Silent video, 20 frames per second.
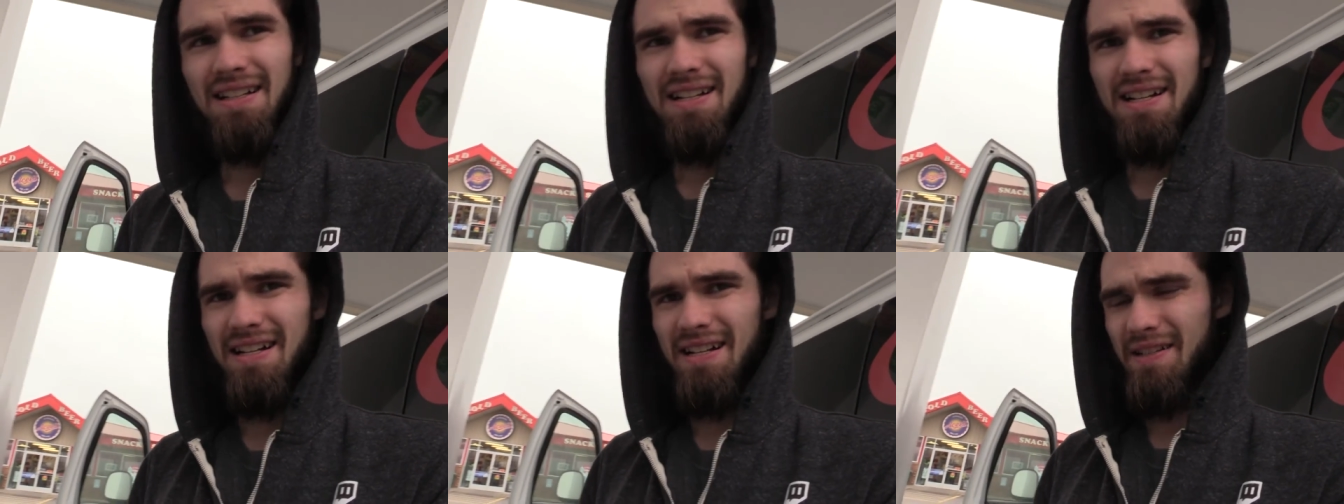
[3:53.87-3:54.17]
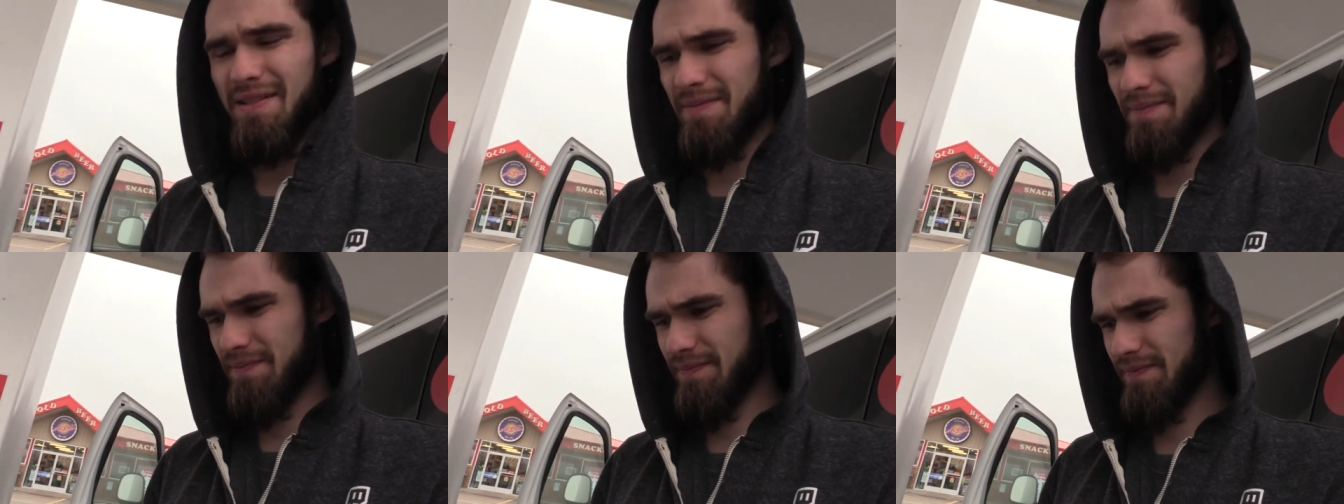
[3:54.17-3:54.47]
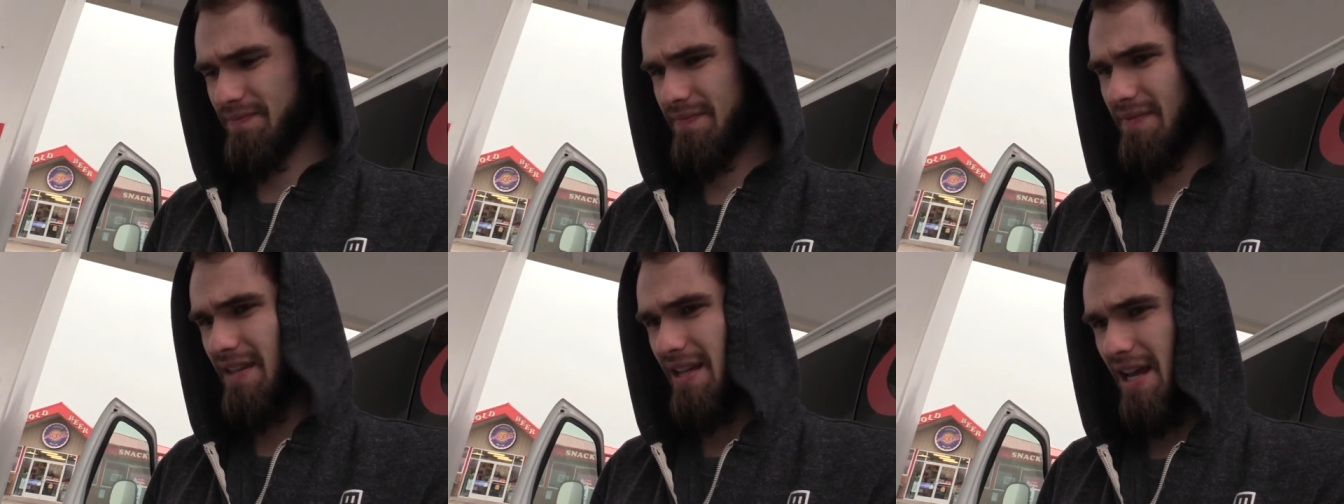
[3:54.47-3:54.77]
Um,
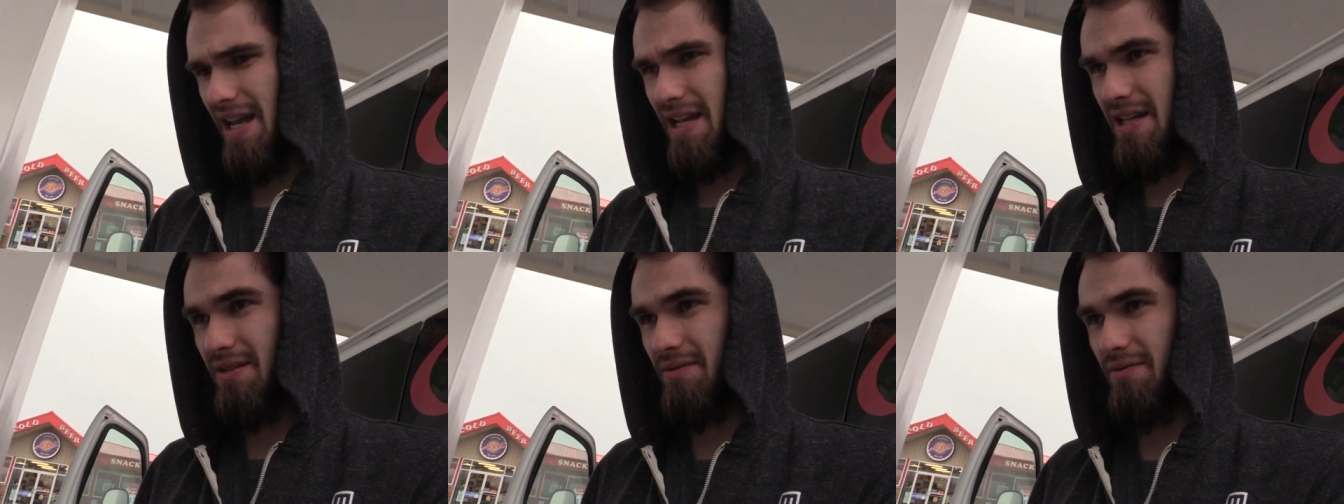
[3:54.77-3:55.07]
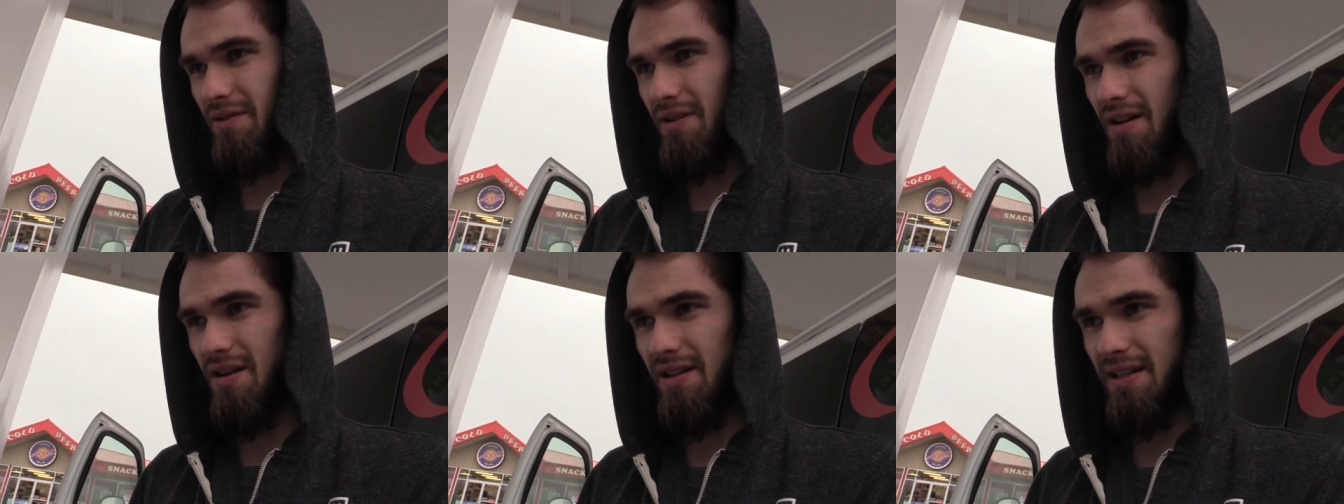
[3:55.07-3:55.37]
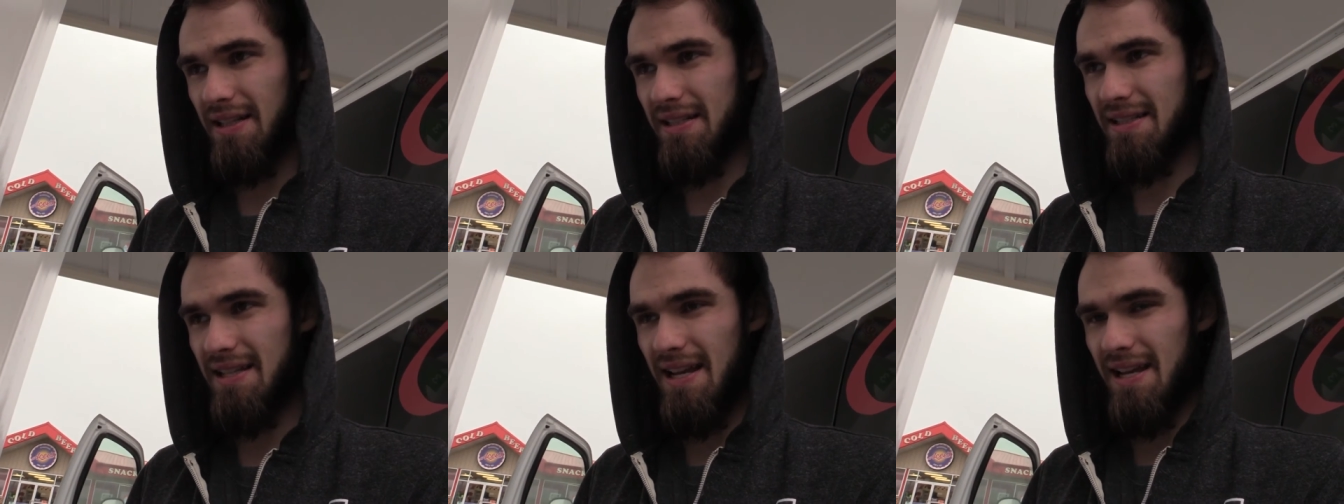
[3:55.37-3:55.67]
we're all
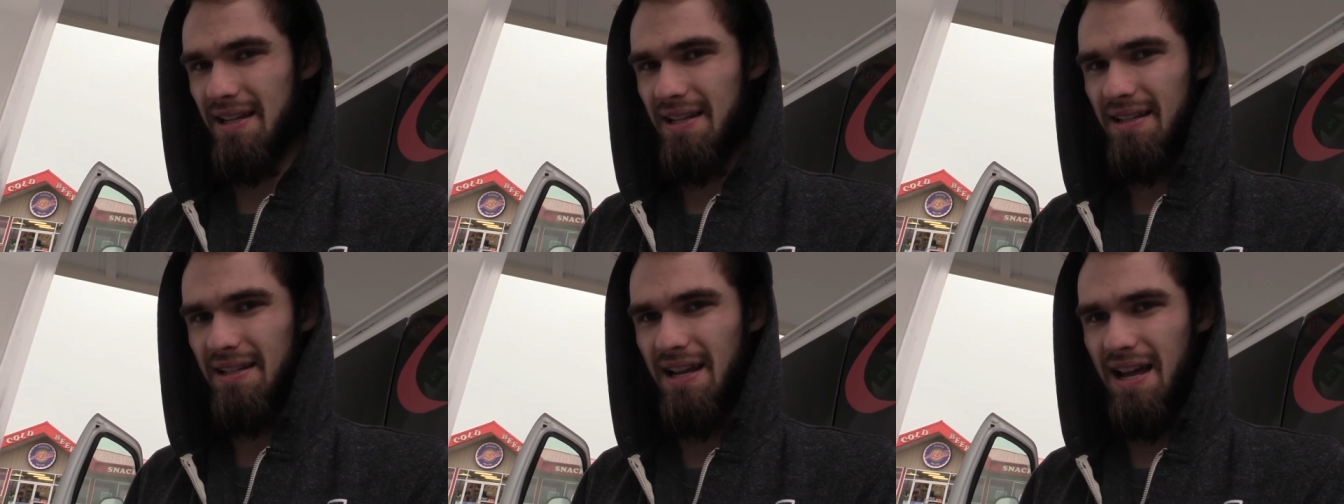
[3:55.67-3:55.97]
excited.